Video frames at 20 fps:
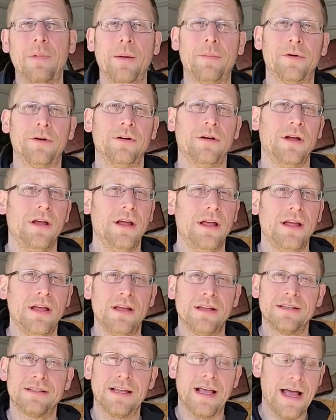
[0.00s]
And remember,
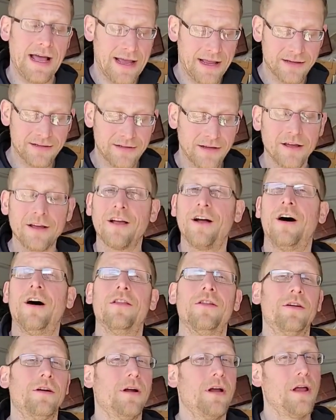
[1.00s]
size,
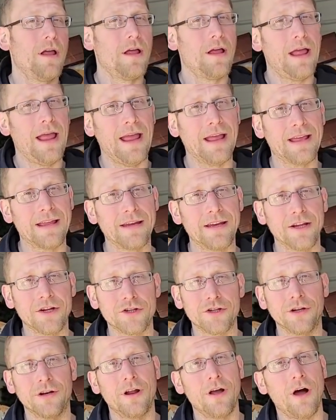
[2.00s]
color, and
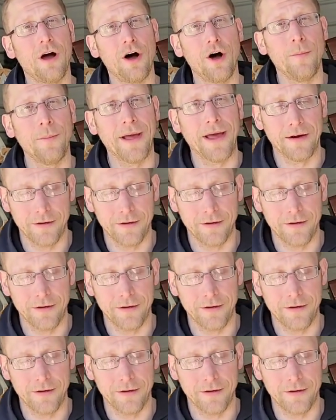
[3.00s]
condition all